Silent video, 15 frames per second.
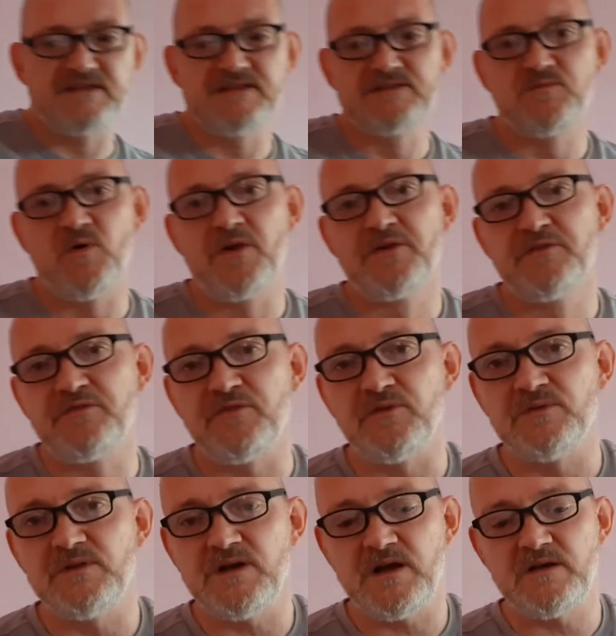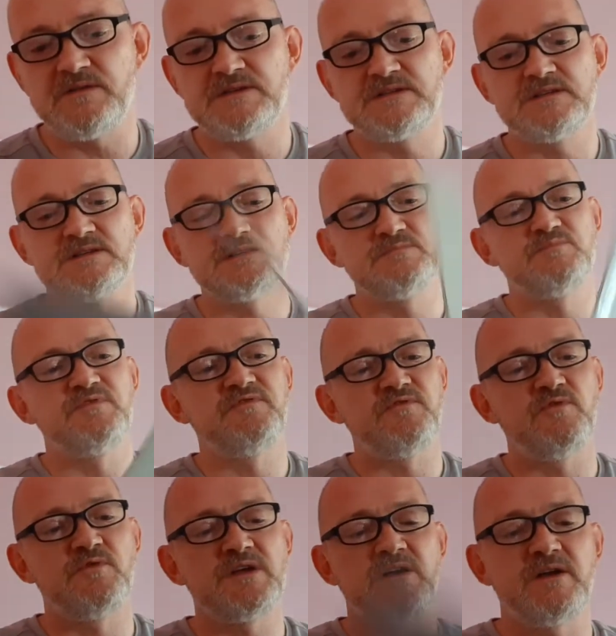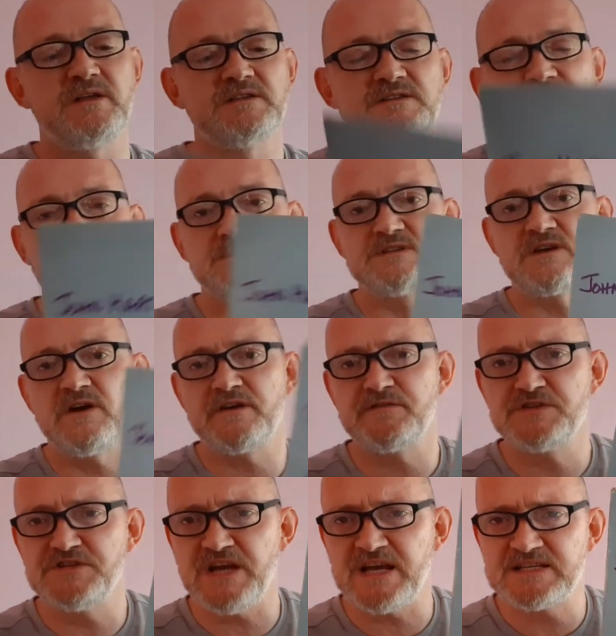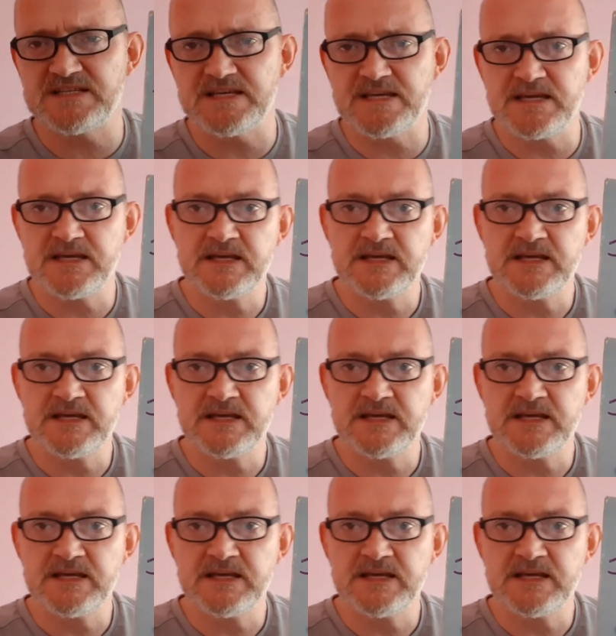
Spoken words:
is wonderful. This is before he got into his kind of jazzy